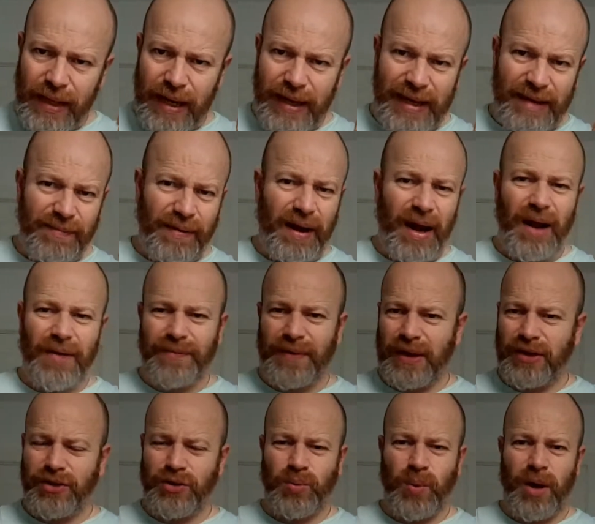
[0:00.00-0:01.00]
Even after I
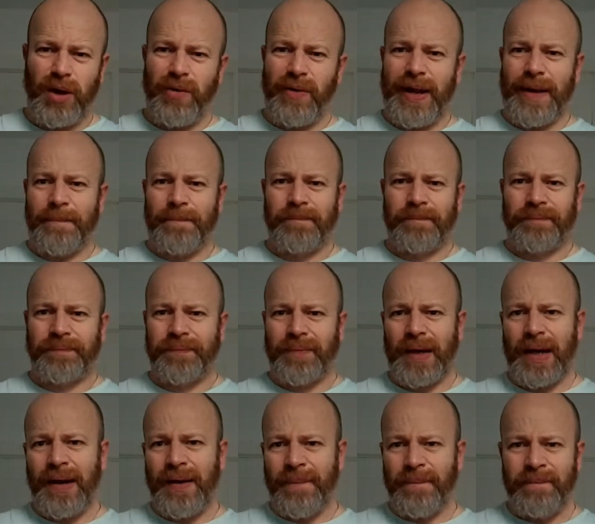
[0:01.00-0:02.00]
swallow it,
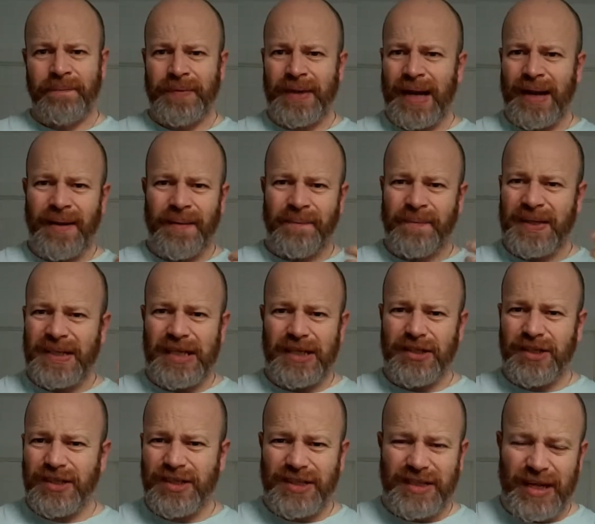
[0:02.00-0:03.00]
you
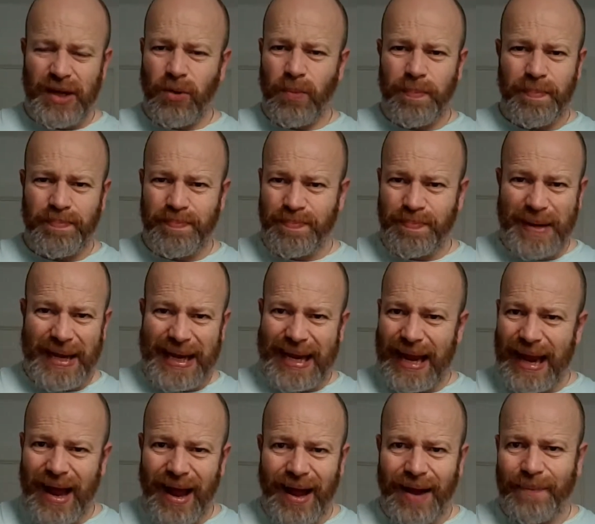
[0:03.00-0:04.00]
just still pick
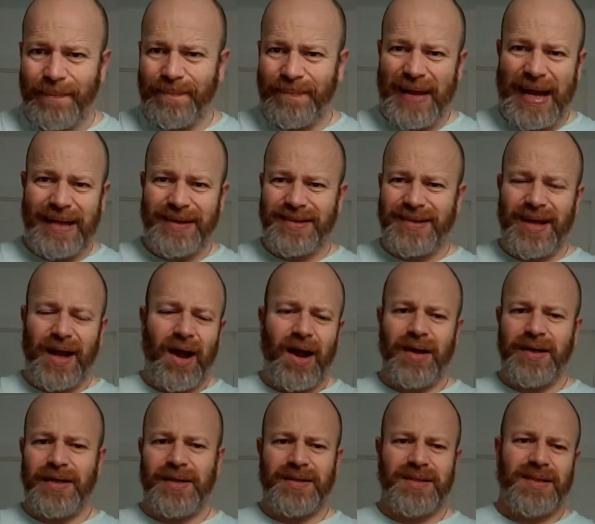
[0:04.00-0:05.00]
it up, that
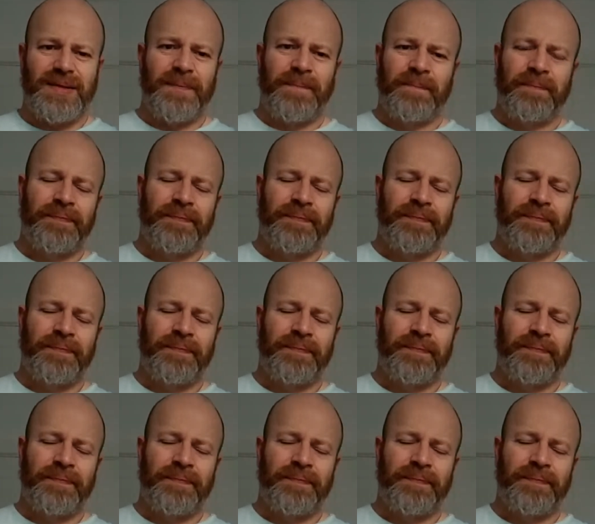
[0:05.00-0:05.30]
tartness.